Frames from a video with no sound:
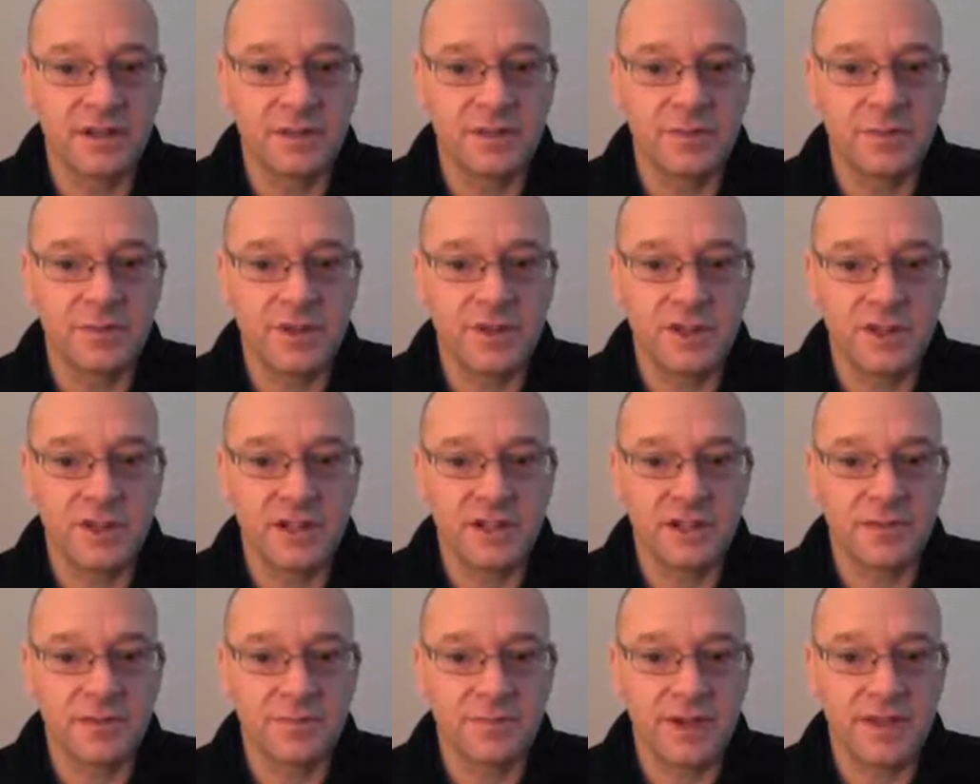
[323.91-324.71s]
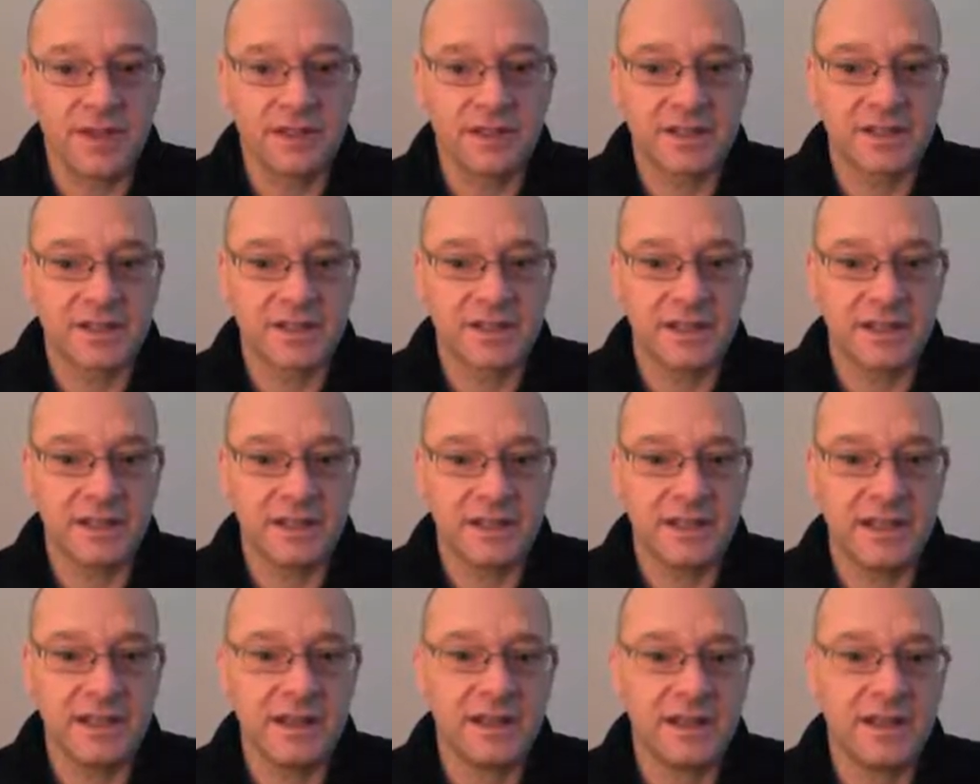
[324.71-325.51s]
We should expect to
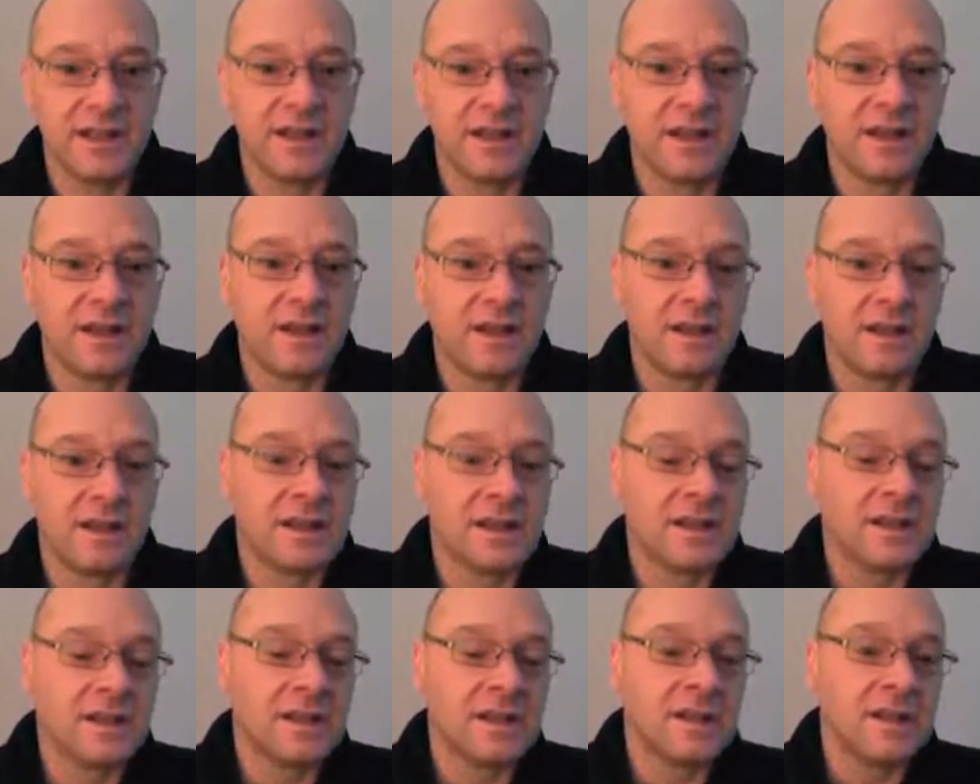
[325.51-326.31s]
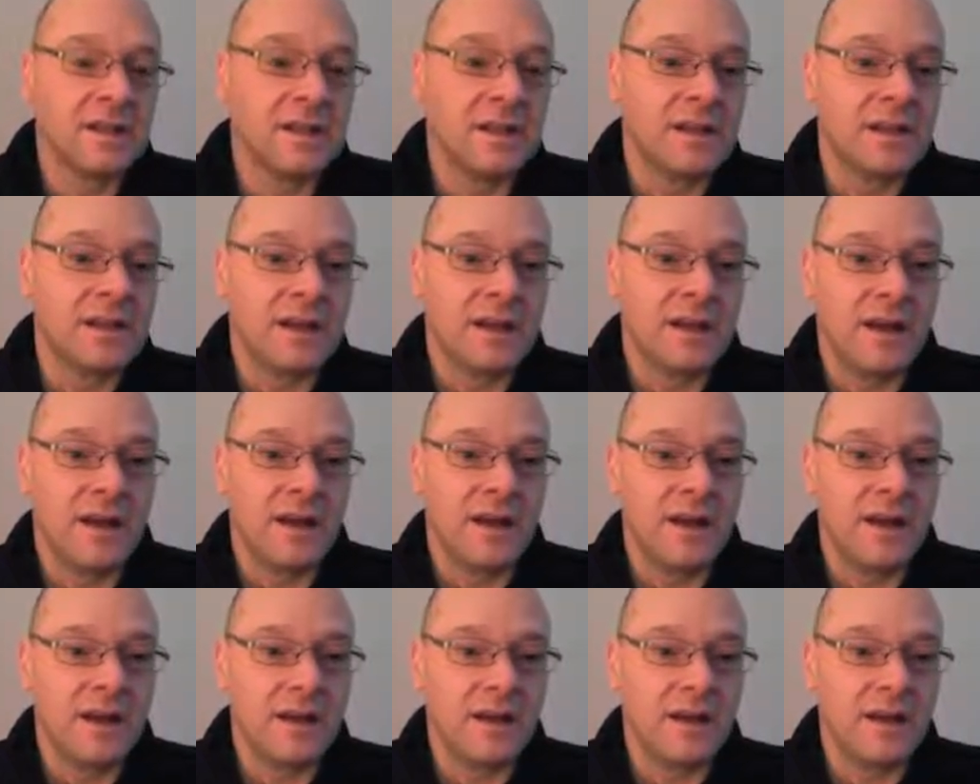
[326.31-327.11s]
see
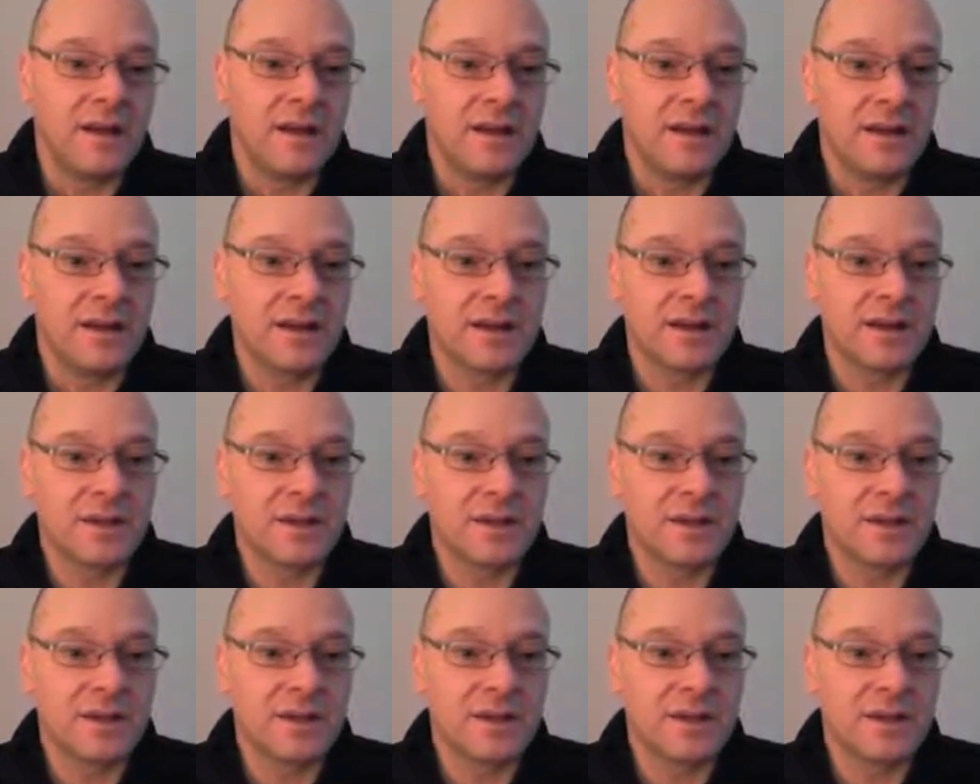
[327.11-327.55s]
its